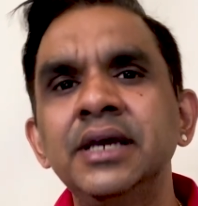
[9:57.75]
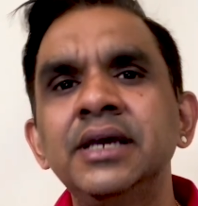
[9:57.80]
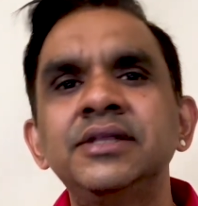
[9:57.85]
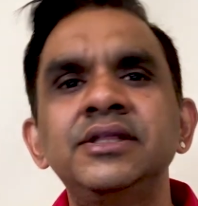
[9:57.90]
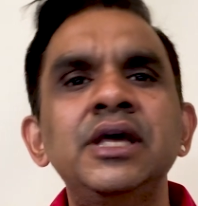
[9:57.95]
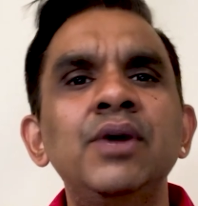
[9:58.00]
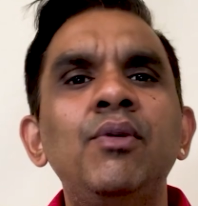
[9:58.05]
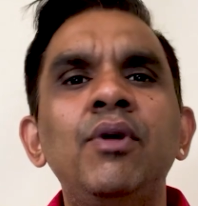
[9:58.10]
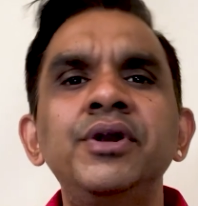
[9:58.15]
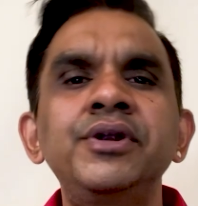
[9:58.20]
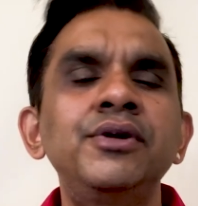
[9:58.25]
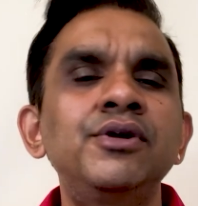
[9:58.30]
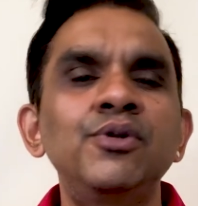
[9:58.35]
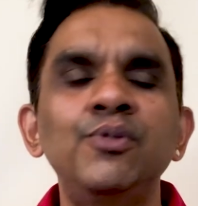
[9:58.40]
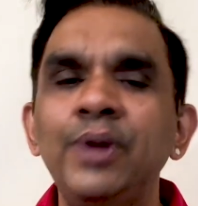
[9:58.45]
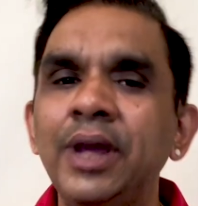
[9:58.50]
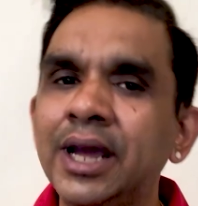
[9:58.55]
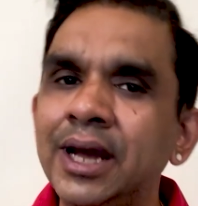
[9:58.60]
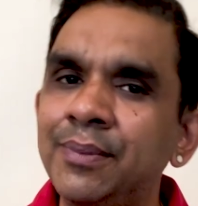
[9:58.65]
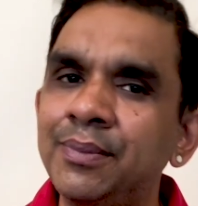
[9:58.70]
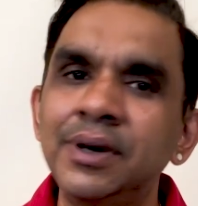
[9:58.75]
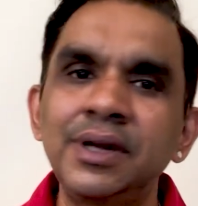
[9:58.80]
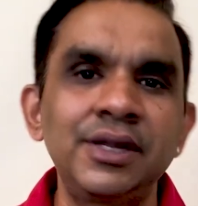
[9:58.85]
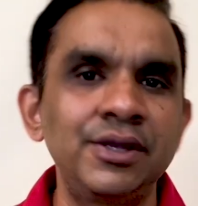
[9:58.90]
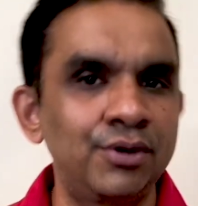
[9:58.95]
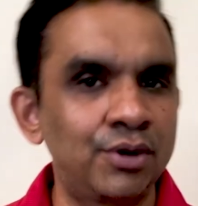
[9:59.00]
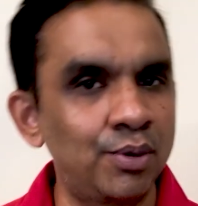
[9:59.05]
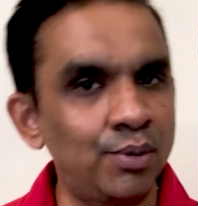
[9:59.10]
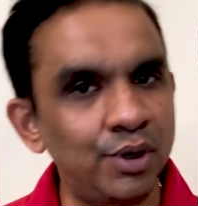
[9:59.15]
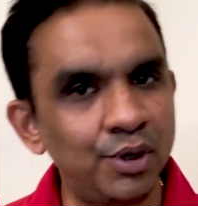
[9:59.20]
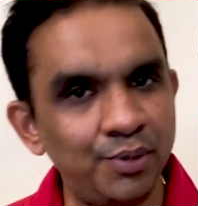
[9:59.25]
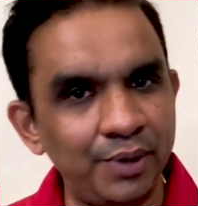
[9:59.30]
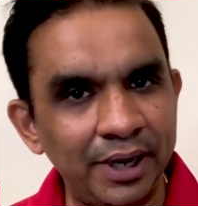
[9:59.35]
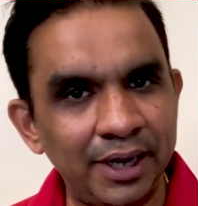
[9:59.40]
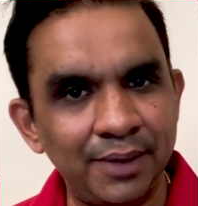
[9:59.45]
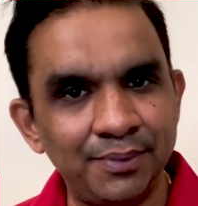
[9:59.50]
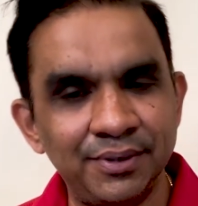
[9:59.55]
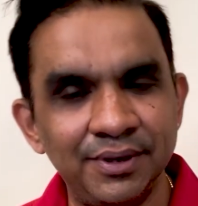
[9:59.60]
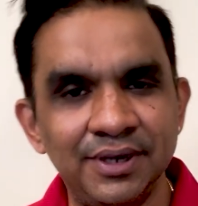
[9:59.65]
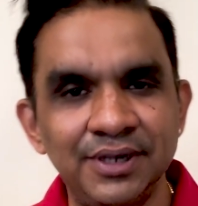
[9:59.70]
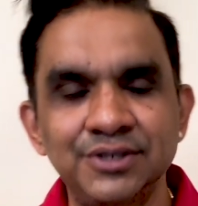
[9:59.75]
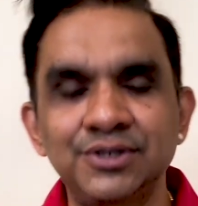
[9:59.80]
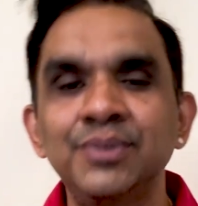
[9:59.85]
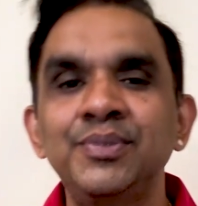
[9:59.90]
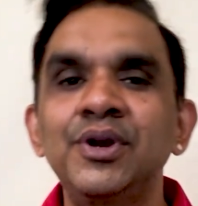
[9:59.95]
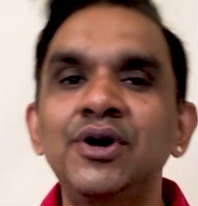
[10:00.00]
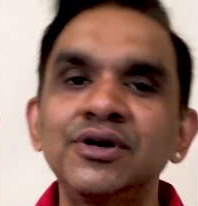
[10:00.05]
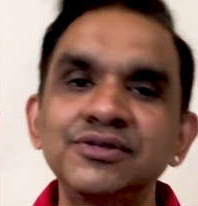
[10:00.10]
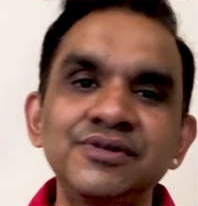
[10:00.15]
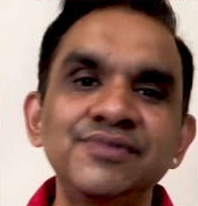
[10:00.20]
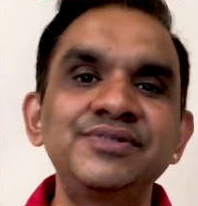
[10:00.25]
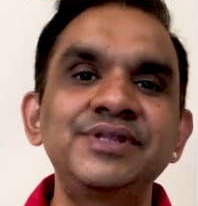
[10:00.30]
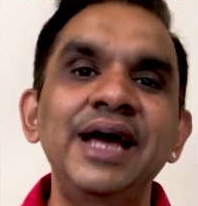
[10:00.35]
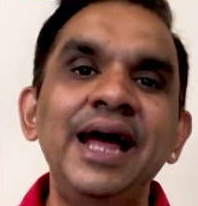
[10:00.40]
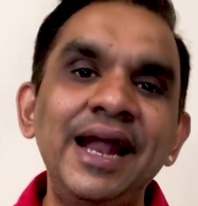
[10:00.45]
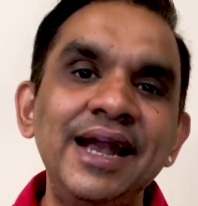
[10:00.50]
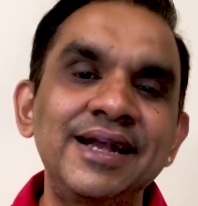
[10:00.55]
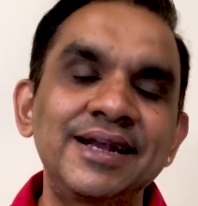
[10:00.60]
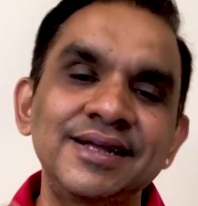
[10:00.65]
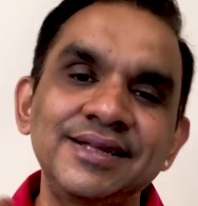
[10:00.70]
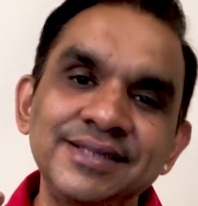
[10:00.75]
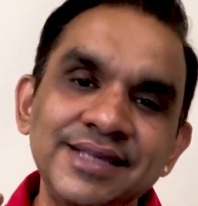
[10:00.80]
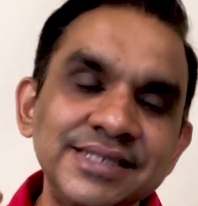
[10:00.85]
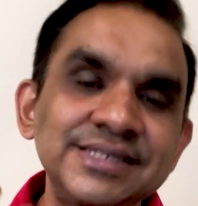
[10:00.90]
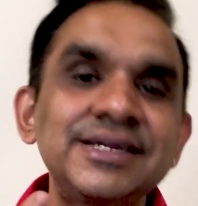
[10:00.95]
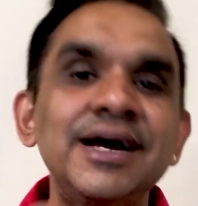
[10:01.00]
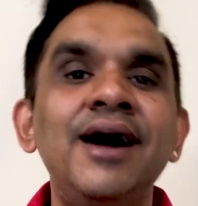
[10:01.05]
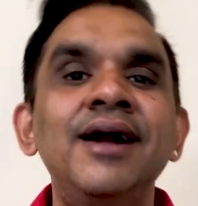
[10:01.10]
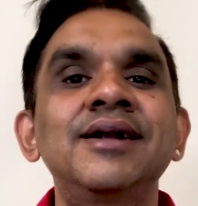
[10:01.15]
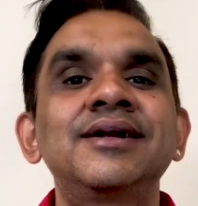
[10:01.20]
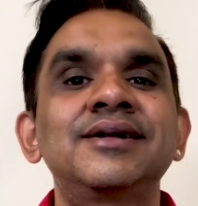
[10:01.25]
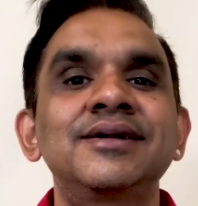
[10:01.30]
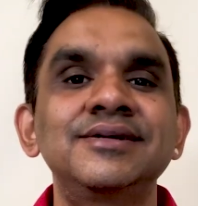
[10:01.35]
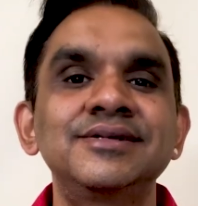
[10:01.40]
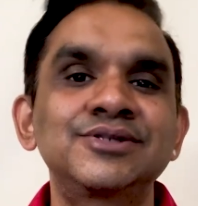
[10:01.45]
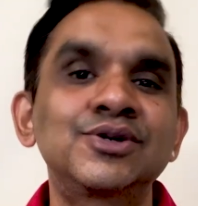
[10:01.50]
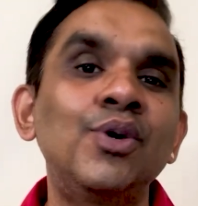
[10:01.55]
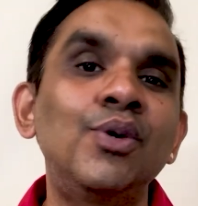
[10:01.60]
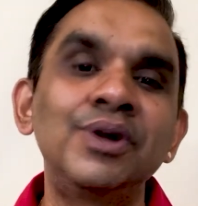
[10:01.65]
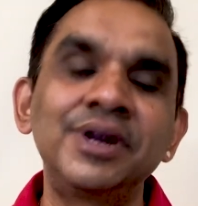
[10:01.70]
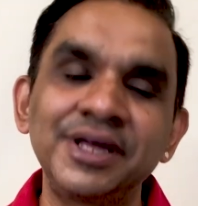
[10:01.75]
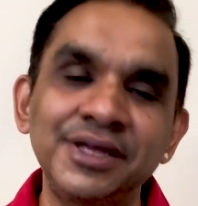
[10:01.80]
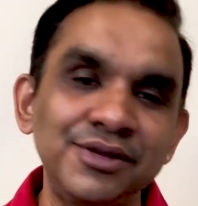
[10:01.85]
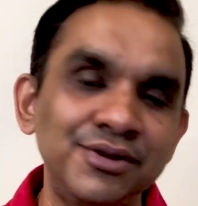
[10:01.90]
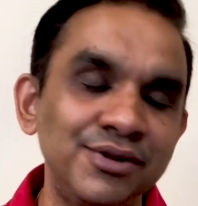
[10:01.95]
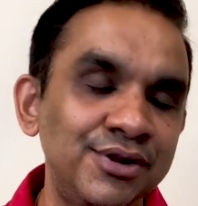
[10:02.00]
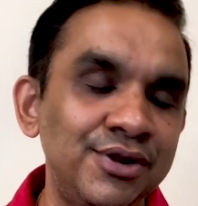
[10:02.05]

They want you to wake up early, you don't want to wake up early. So because of that, they start scolding you.